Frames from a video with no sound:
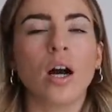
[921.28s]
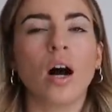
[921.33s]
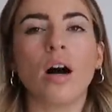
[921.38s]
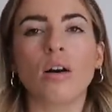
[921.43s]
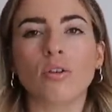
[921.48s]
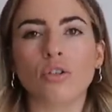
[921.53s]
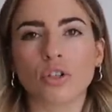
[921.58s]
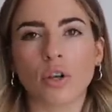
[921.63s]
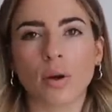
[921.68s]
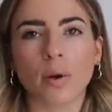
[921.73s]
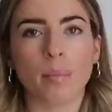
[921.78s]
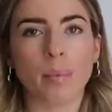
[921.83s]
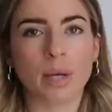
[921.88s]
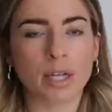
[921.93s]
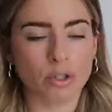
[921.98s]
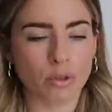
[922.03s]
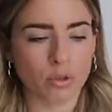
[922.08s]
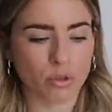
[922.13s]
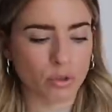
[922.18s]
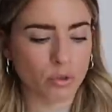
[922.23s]
I'll show a
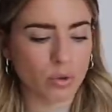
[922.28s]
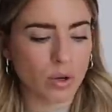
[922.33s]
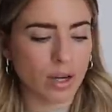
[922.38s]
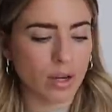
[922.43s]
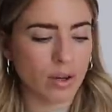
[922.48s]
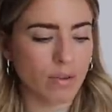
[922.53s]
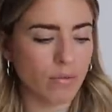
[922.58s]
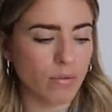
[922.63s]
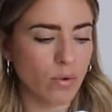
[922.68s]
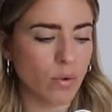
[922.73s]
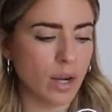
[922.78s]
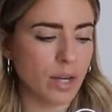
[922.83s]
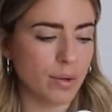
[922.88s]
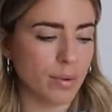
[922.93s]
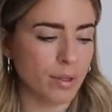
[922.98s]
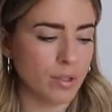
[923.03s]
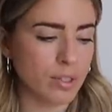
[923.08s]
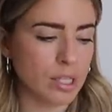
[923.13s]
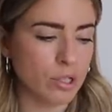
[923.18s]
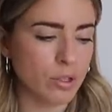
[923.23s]
picture on screen for
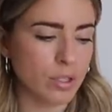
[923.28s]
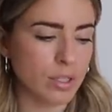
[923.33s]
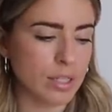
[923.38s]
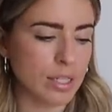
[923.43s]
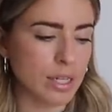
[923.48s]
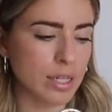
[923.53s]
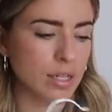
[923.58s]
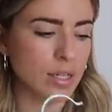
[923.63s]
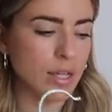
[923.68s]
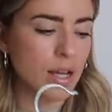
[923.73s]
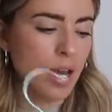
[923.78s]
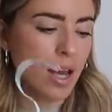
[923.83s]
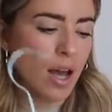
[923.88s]
anyone who's interested.